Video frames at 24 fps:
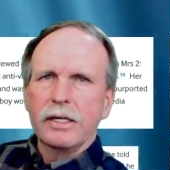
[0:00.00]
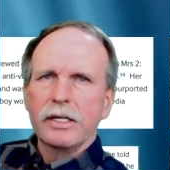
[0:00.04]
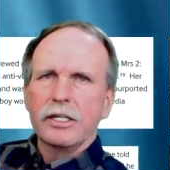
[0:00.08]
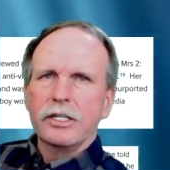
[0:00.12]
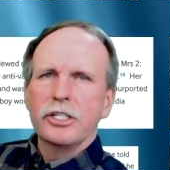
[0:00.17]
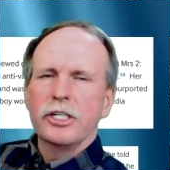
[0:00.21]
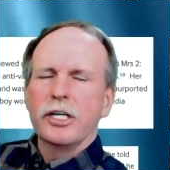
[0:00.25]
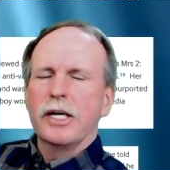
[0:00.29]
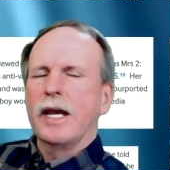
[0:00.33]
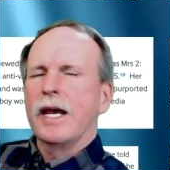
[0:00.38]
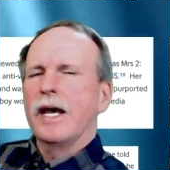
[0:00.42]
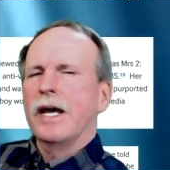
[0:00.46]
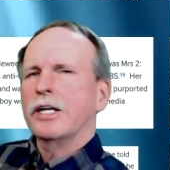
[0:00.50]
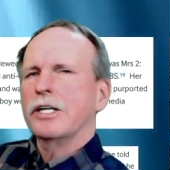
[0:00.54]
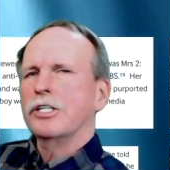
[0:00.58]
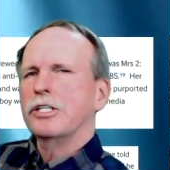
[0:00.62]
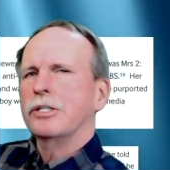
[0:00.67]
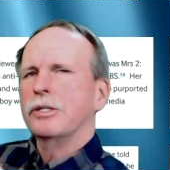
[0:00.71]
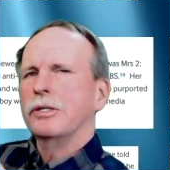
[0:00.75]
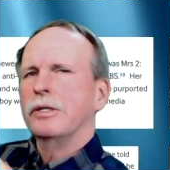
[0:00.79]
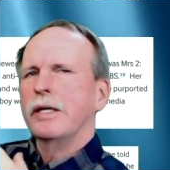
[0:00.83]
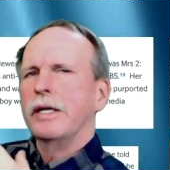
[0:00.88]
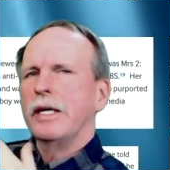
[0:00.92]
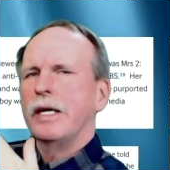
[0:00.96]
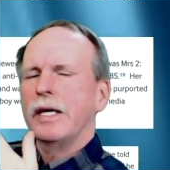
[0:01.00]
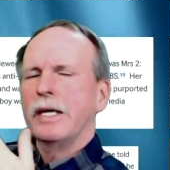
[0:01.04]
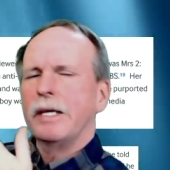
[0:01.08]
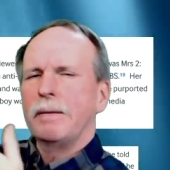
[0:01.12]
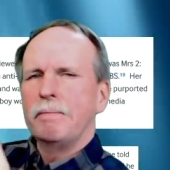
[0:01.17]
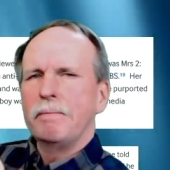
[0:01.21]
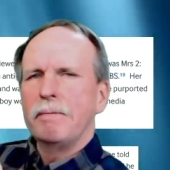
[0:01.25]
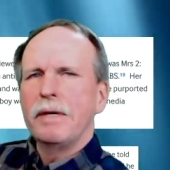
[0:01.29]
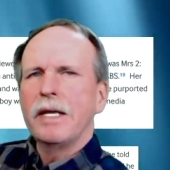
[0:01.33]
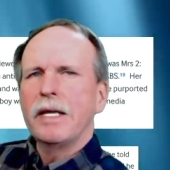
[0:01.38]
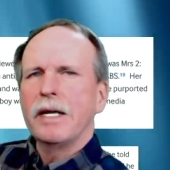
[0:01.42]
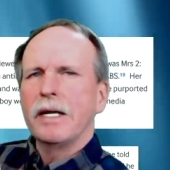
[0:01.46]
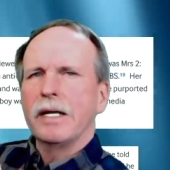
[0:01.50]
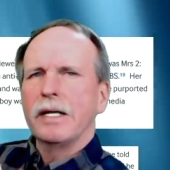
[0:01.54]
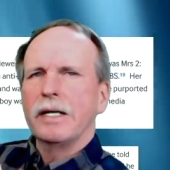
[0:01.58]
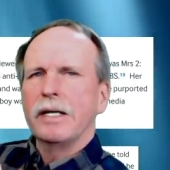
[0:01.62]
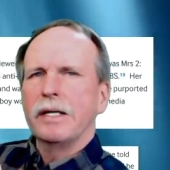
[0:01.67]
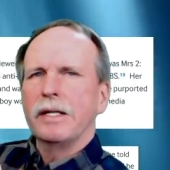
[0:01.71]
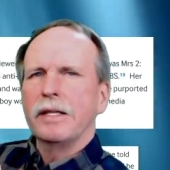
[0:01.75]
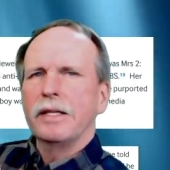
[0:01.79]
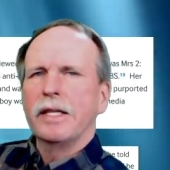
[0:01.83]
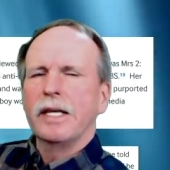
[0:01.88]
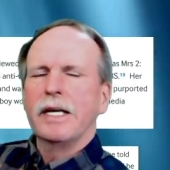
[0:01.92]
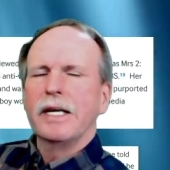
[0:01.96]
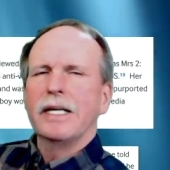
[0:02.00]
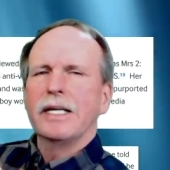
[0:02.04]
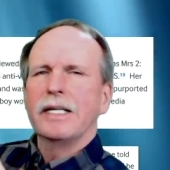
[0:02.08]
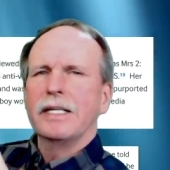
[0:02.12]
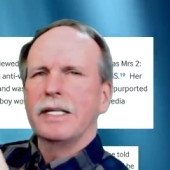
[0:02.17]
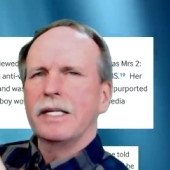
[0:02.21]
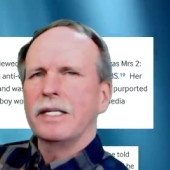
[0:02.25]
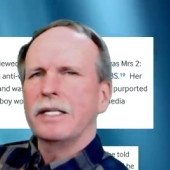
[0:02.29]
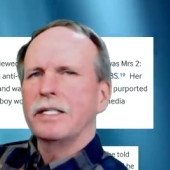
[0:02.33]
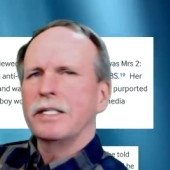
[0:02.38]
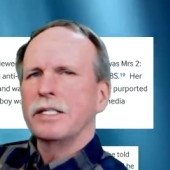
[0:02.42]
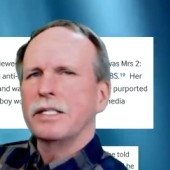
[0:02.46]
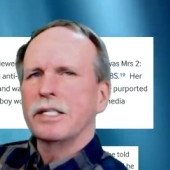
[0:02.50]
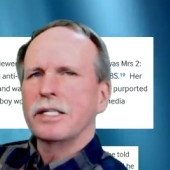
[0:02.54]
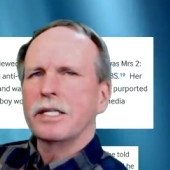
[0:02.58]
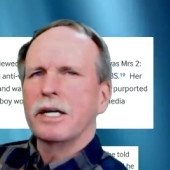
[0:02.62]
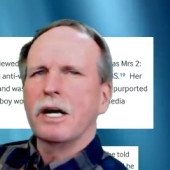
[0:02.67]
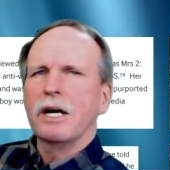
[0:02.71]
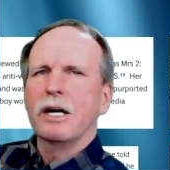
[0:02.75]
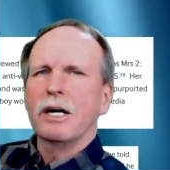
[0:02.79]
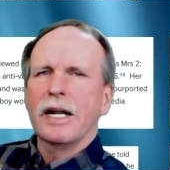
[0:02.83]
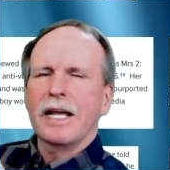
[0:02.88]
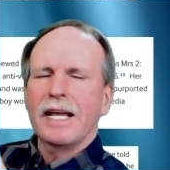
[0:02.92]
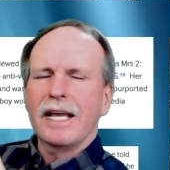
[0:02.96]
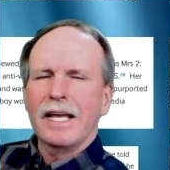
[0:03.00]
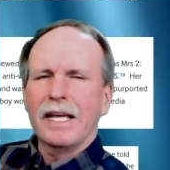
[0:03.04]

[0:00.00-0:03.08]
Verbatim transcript: she actually admitted that it didn't start